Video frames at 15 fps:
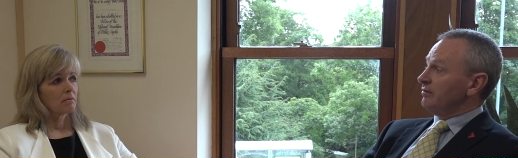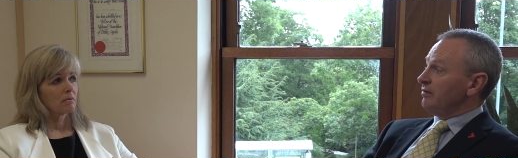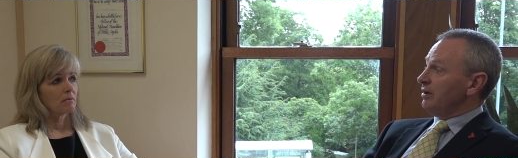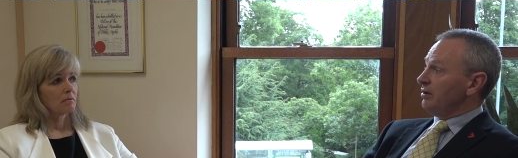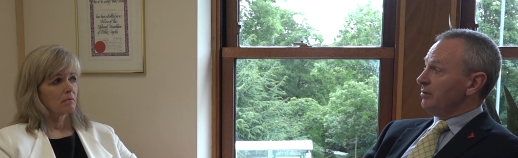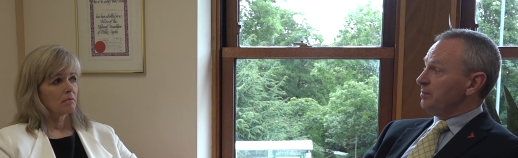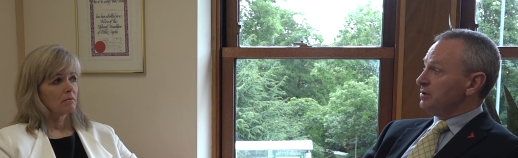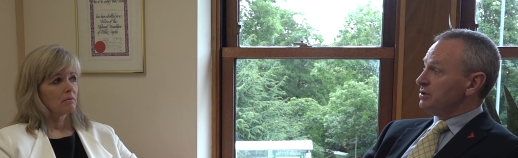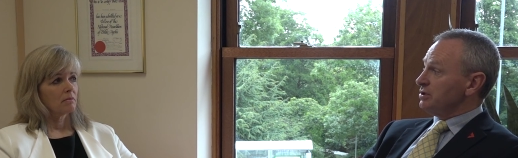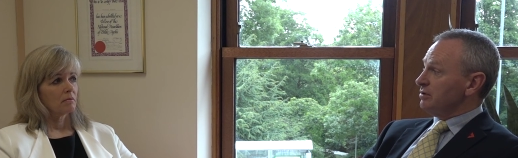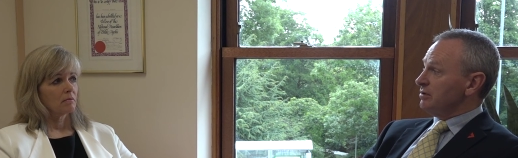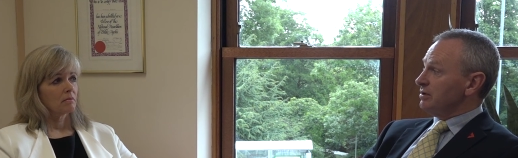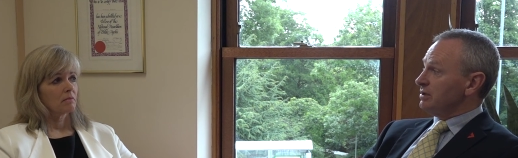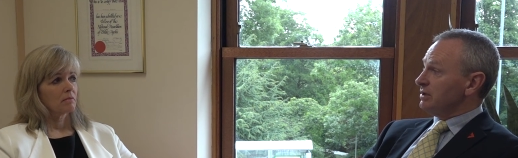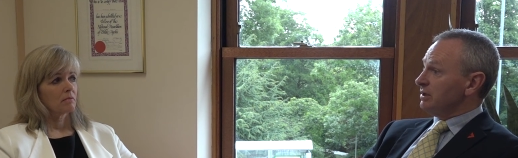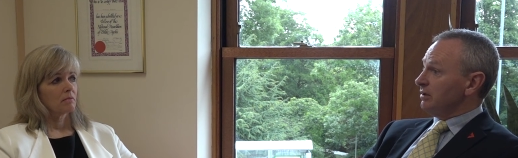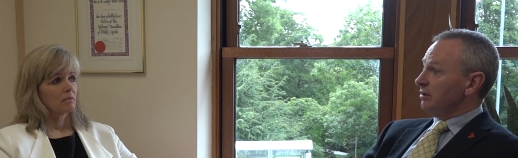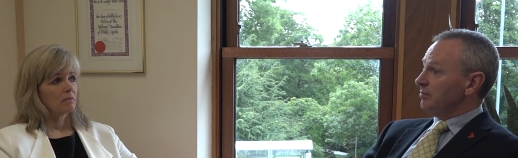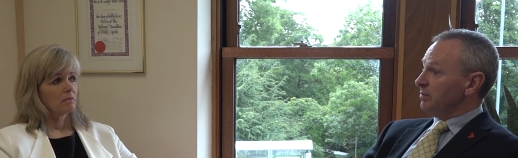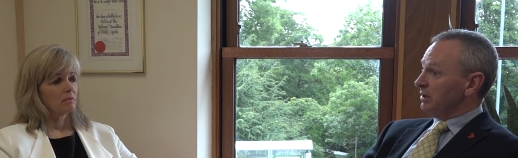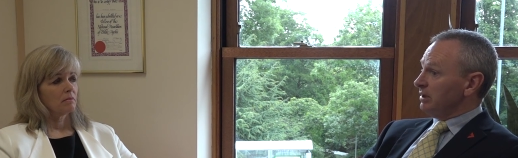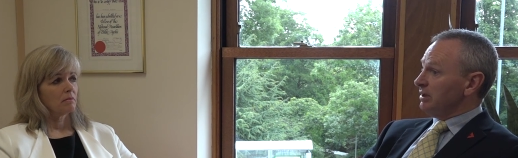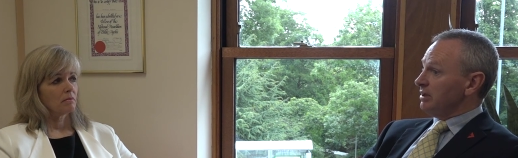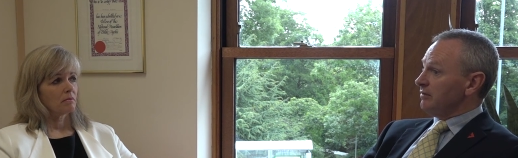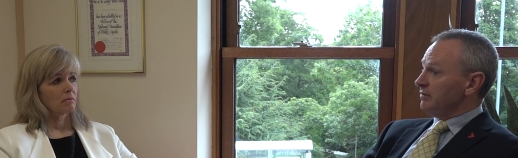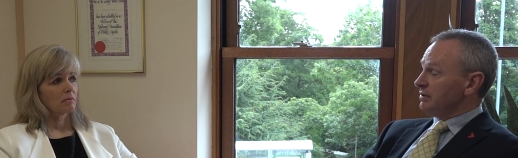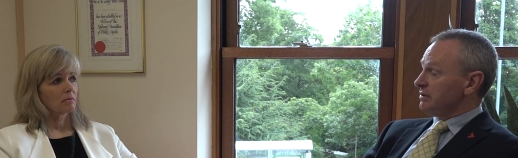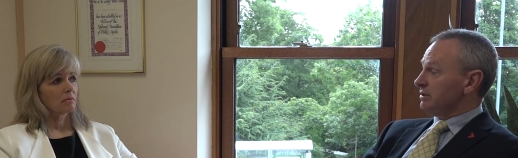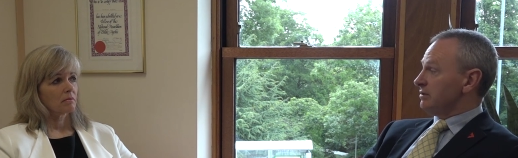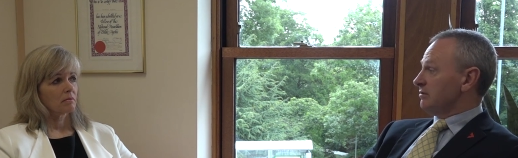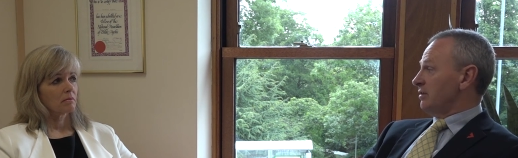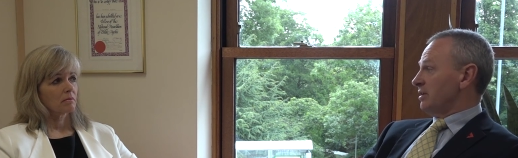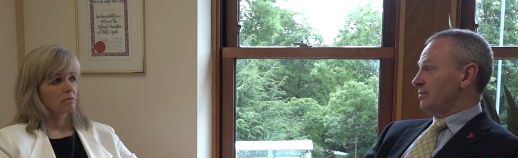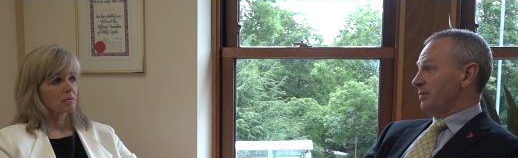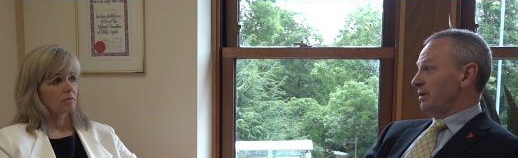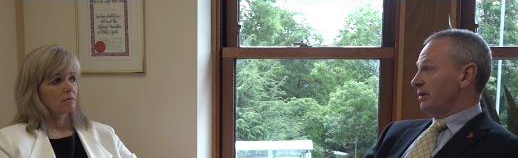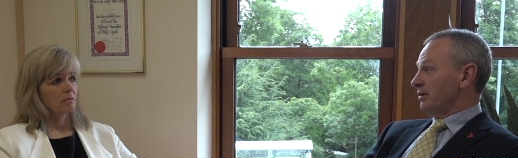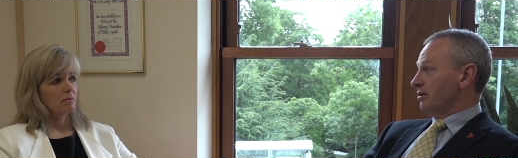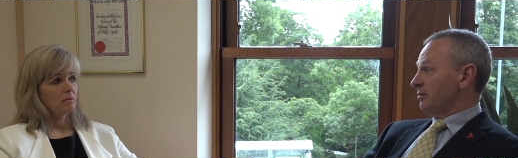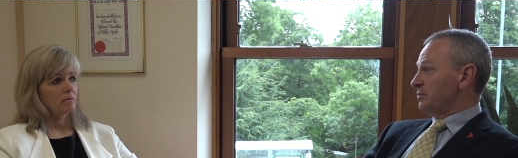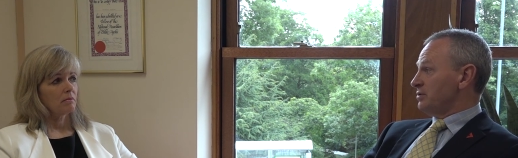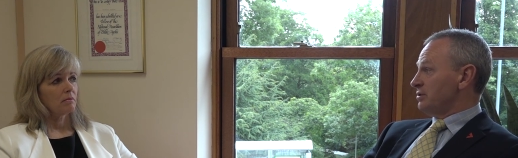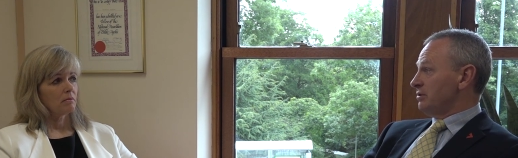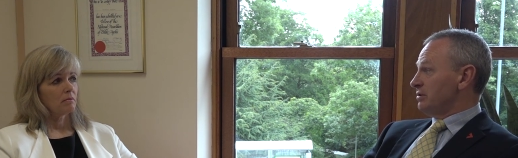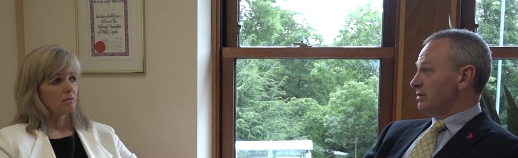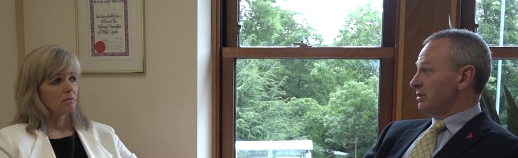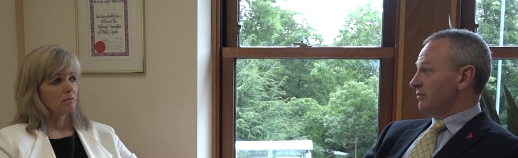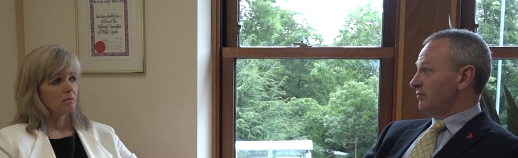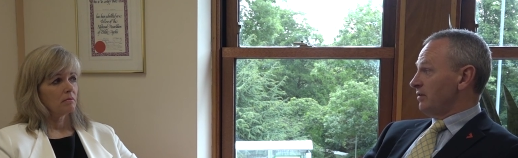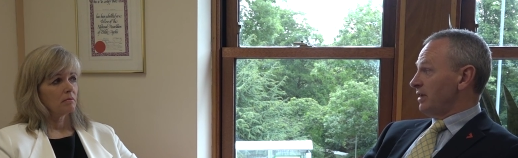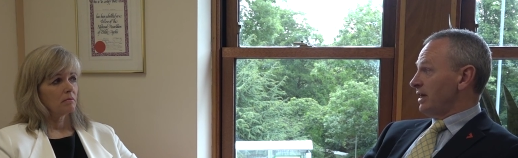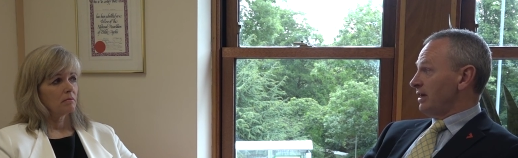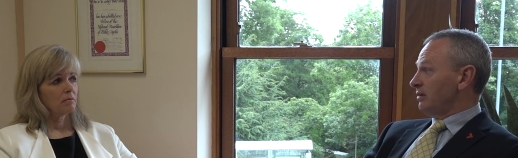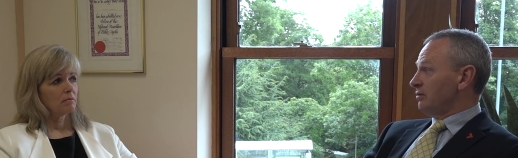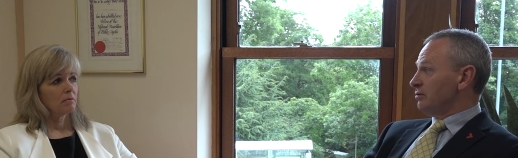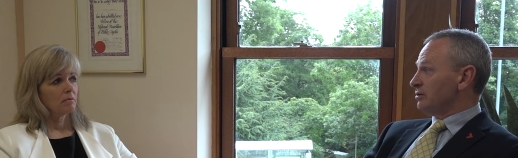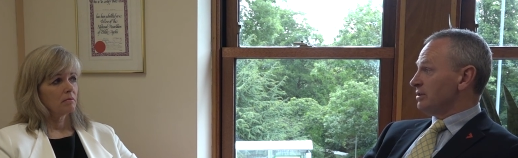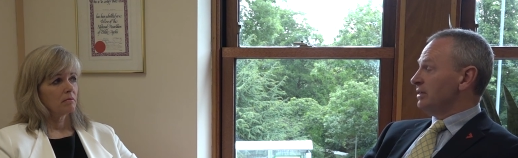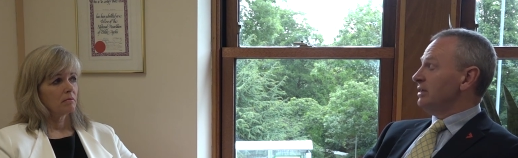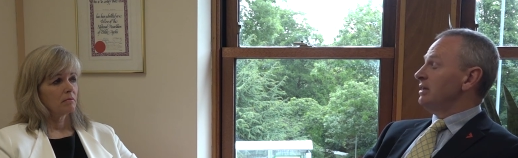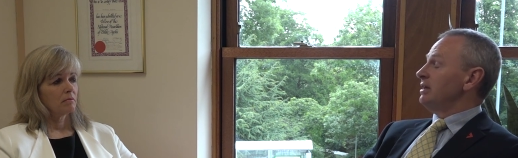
Speaker 1: the right opportunity, I believe this is a great buying opportunity for landlords